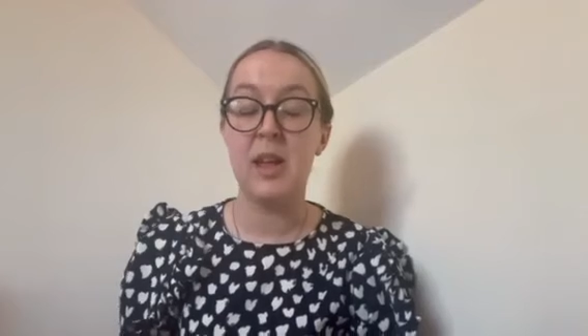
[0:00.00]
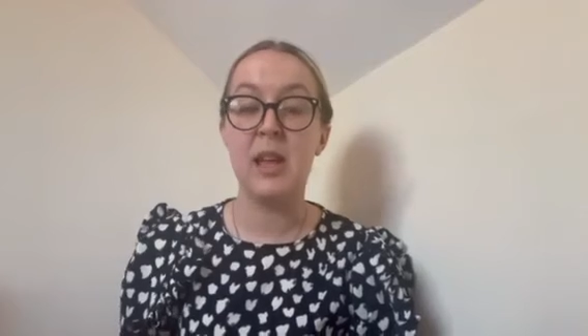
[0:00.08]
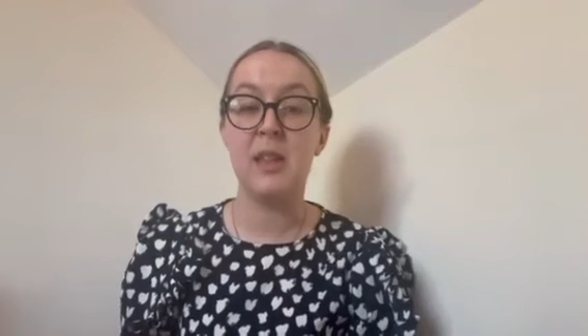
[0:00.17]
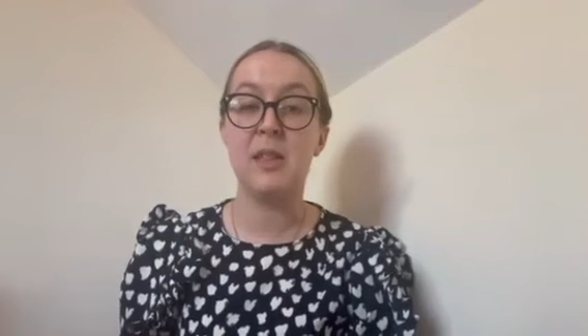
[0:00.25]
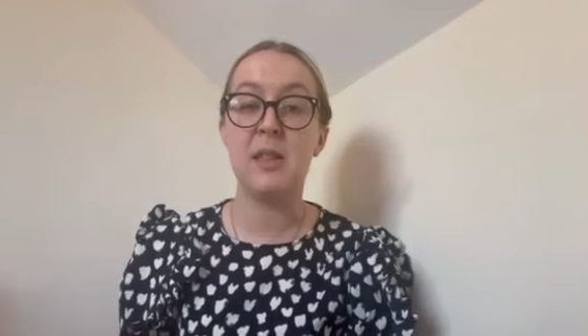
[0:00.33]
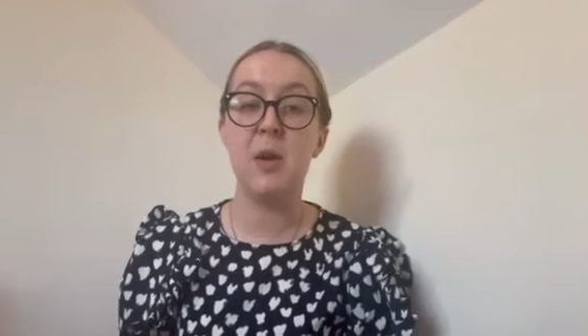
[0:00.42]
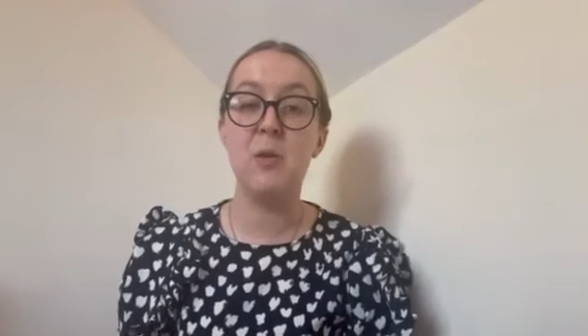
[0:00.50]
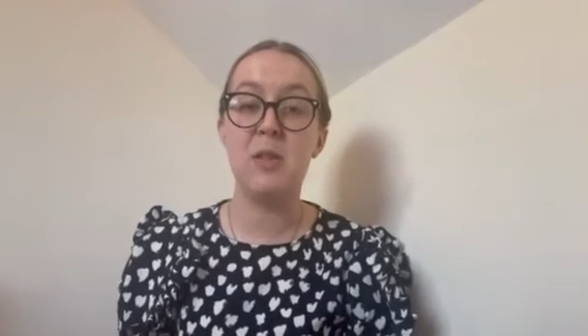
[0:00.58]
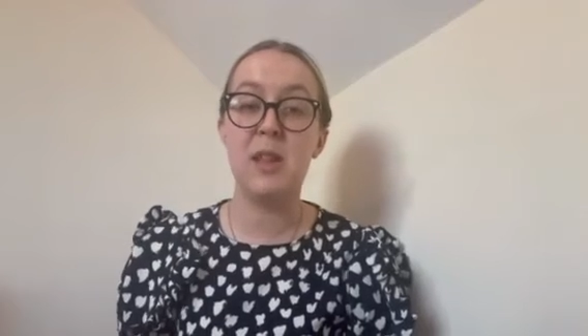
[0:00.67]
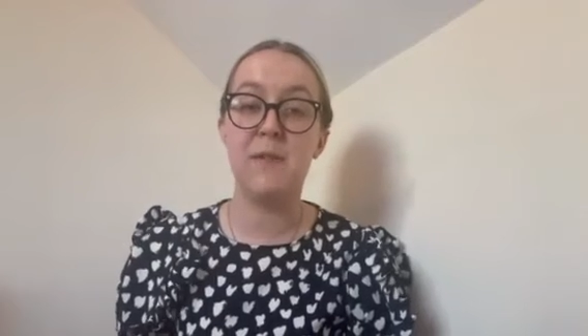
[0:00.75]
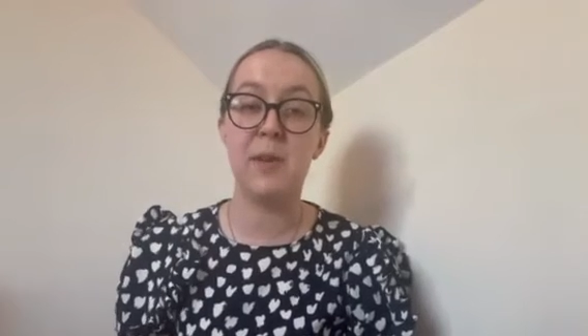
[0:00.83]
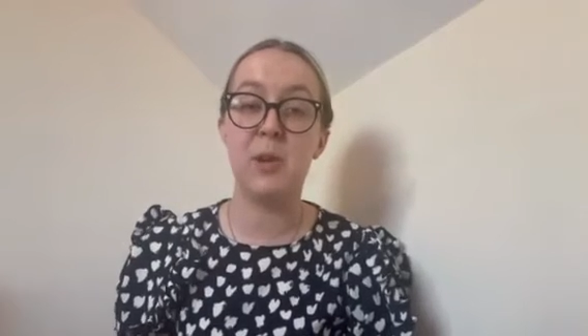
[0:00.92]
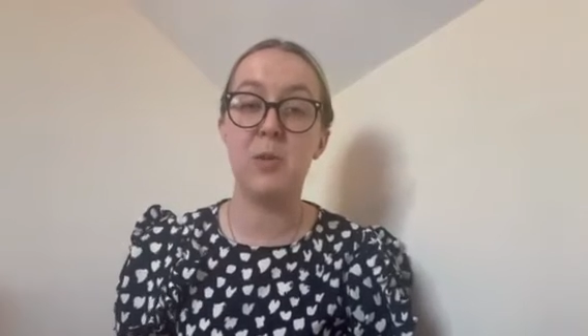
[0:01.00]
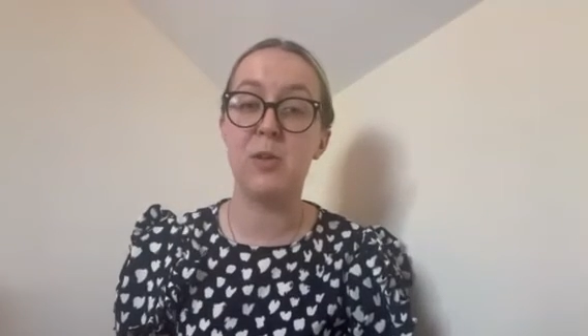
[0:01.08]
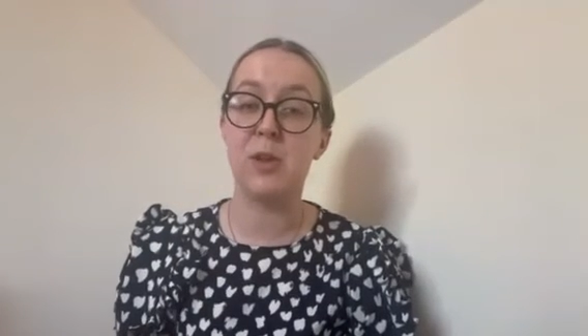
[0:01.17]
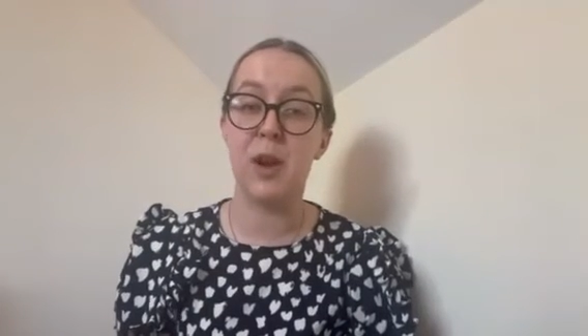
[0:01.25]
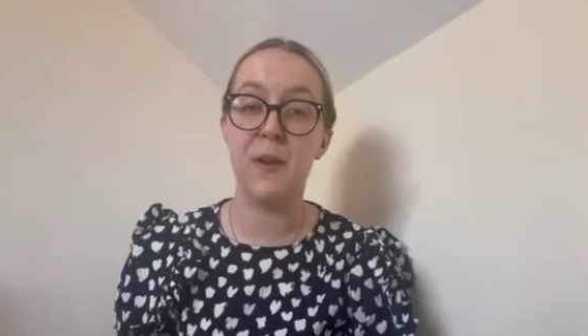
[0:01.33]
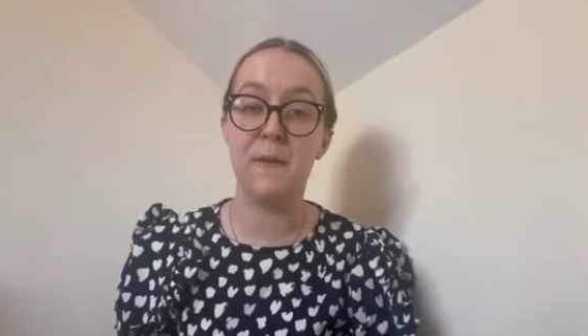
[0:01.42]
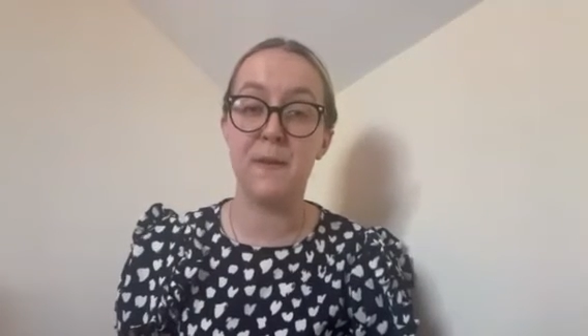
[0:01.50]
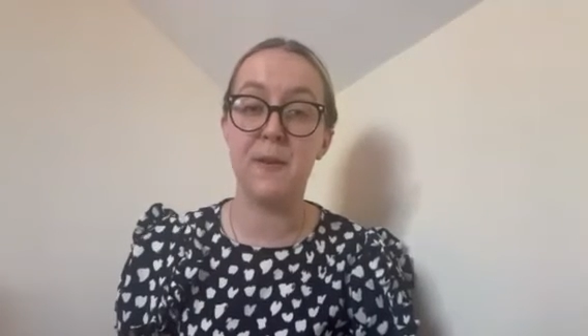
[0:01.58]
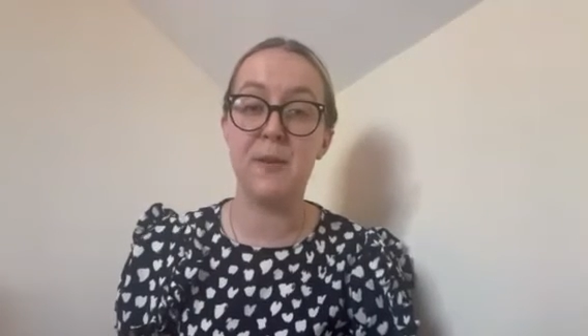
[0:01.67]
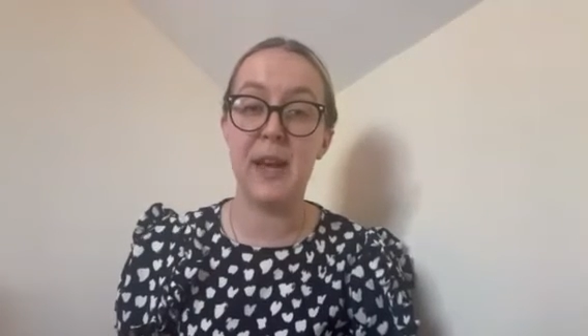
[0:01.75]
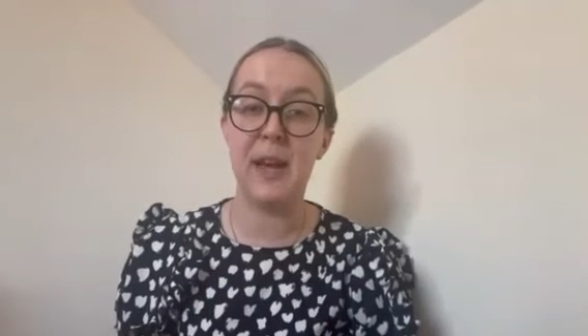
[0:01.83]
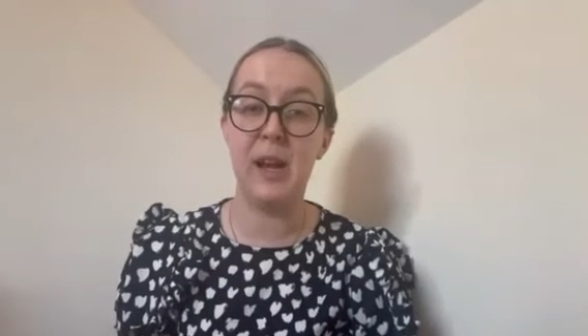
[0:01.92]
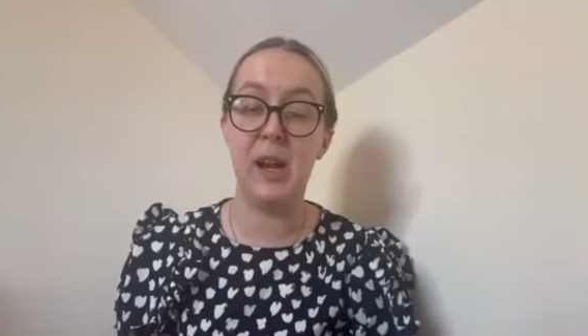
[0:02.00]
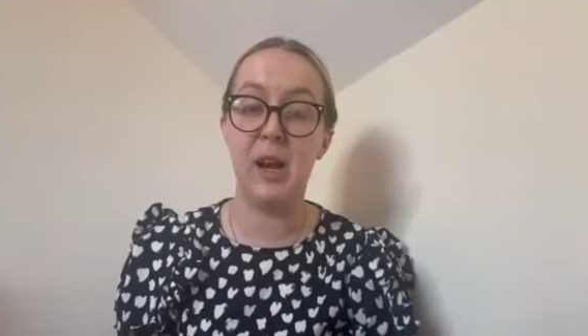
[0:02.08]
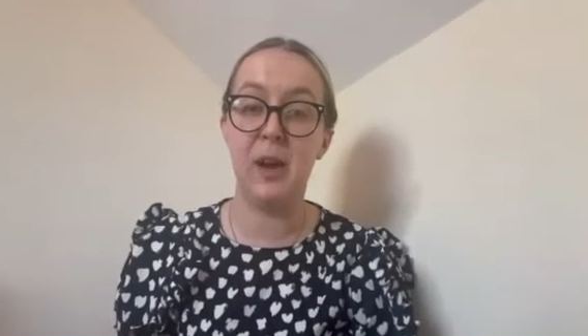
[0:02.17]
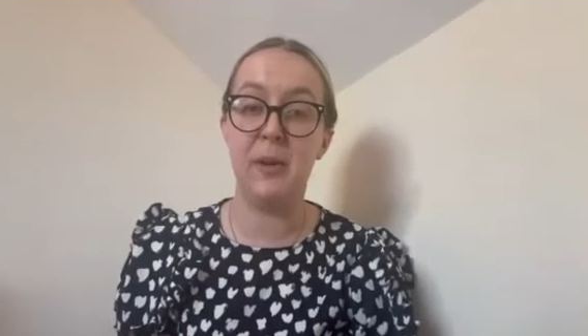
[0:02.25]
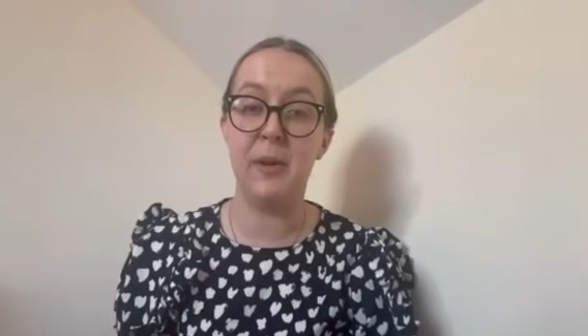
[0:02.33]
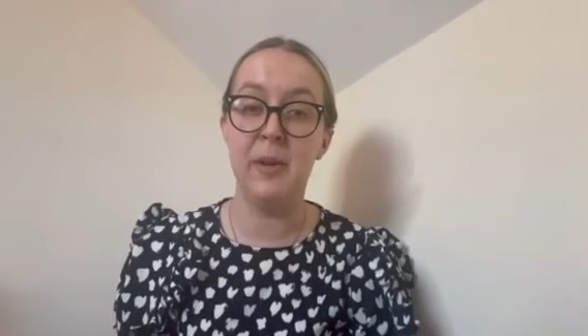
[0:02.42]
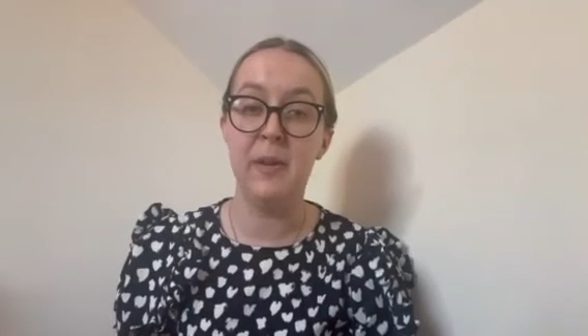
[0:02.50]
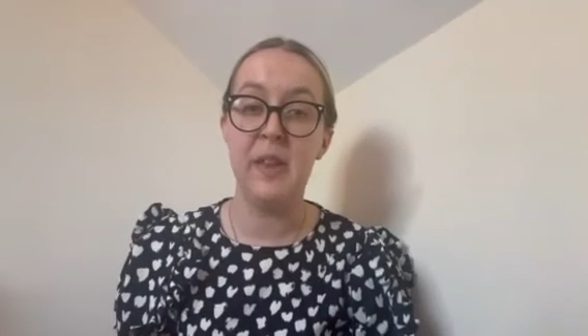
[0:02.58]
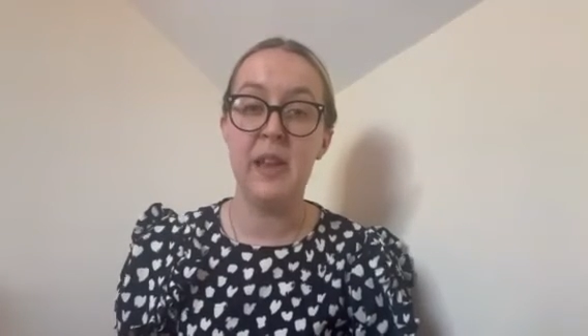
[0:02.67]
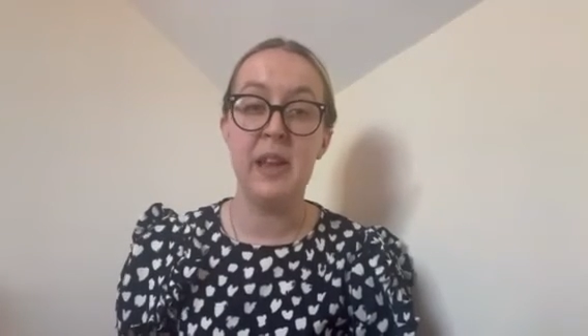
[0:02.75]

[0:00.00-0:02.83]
It's so difficult to go through that alone.